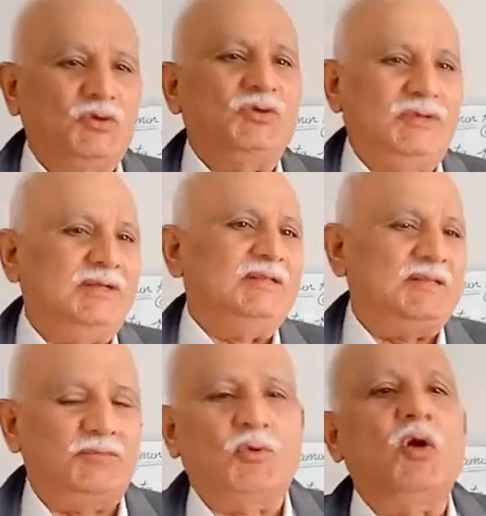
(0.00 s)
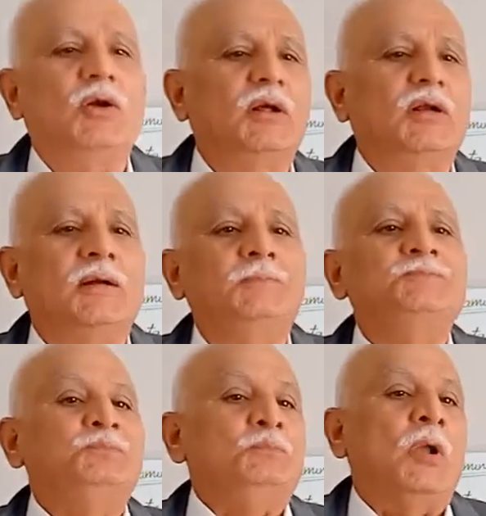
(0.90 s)
So it is a broader
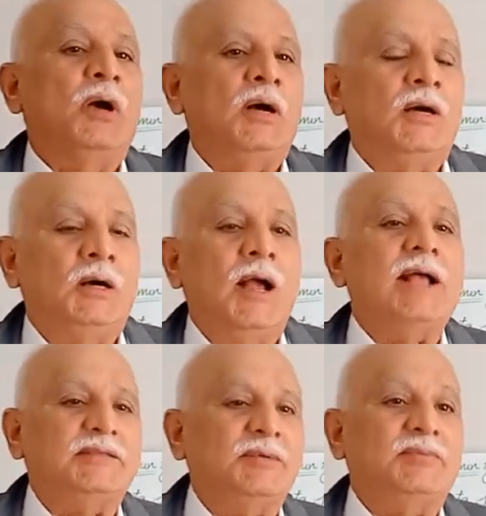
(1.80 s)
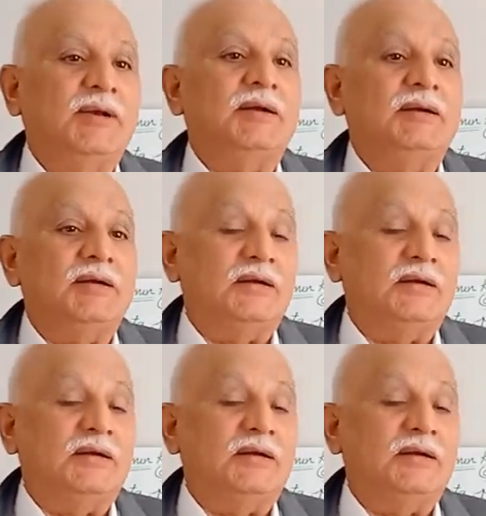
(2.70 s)
accepted